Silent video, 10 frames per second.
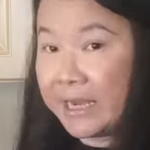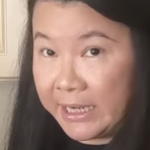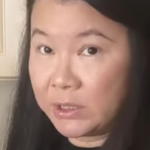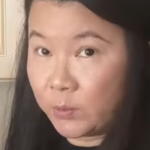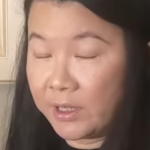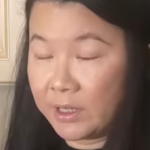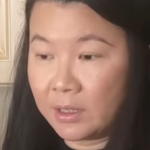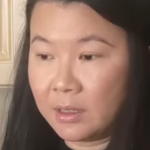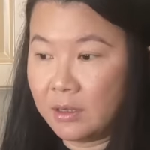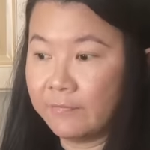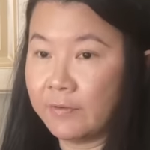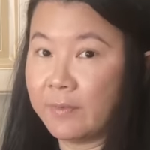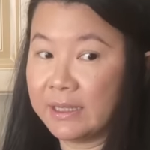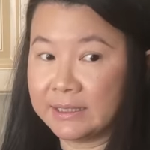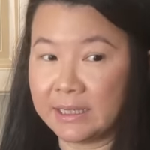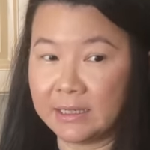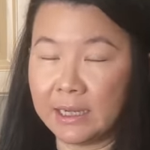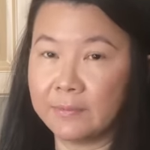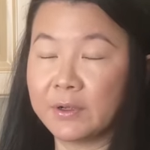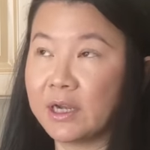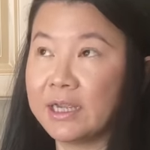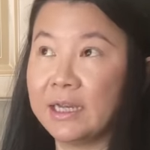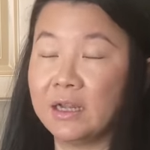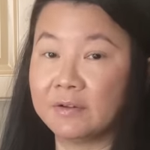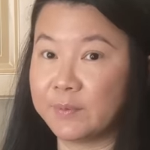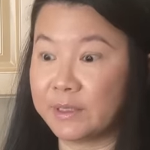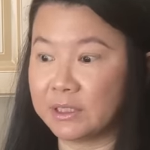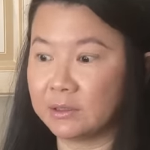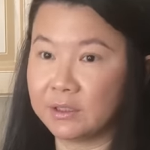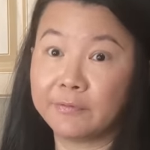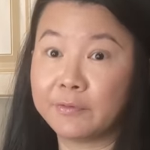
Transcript: and next week for my son, like because he loves specialty